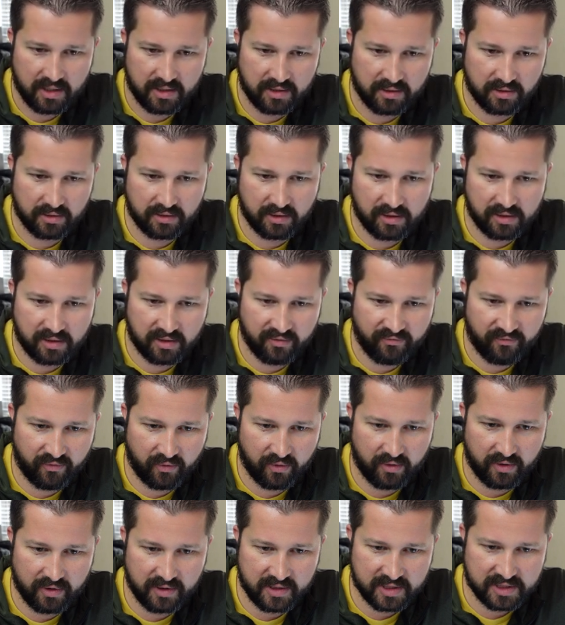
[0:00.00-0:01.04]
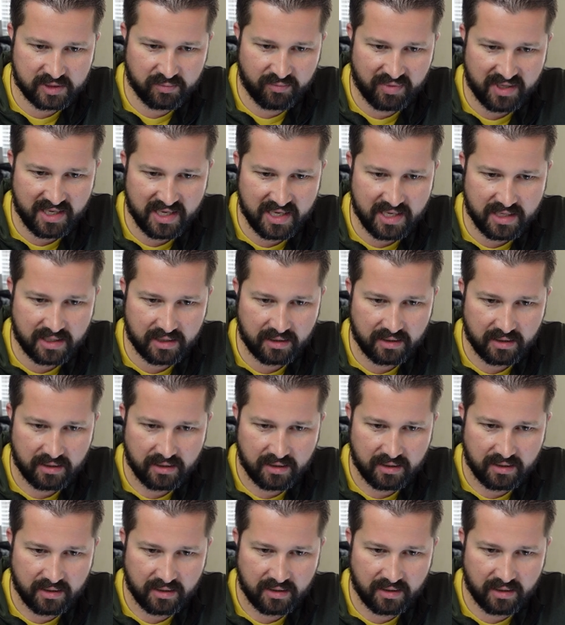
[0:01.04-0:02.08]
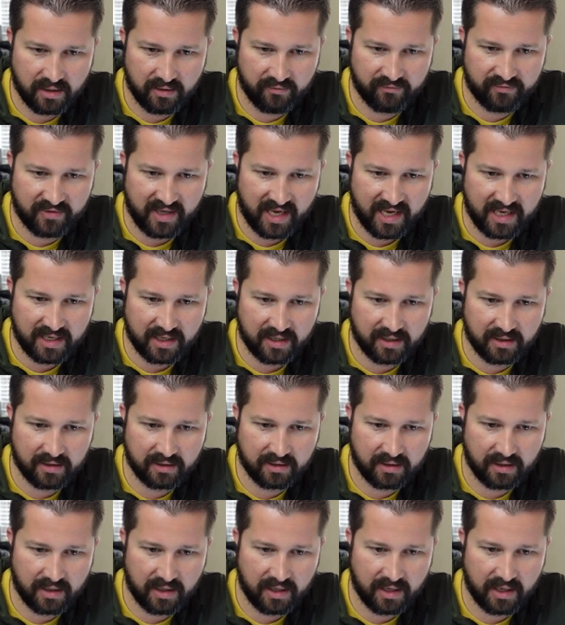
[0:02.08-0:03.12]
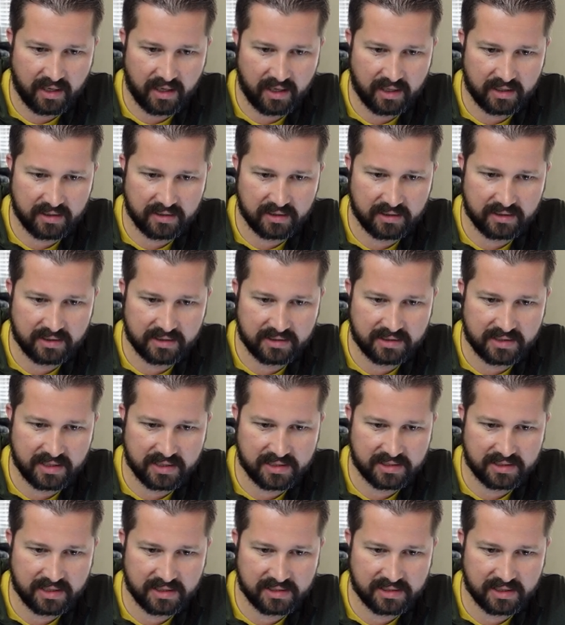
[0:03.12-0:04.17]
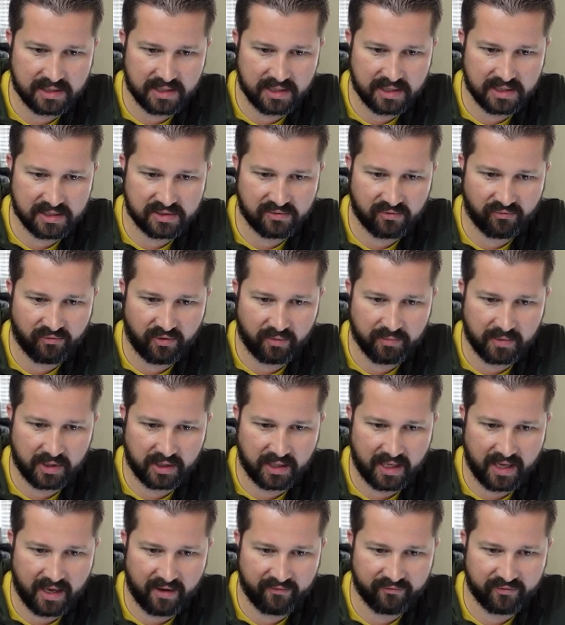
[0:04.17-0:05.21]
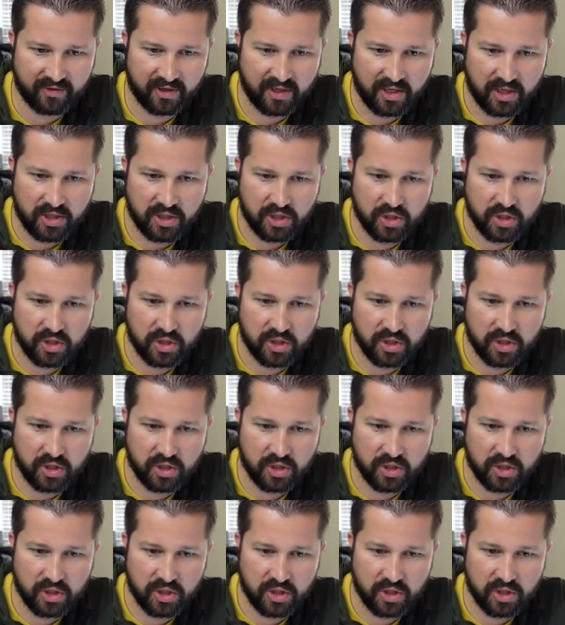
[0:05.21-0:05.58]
you're looking for this peak of data and the distance it is from the left.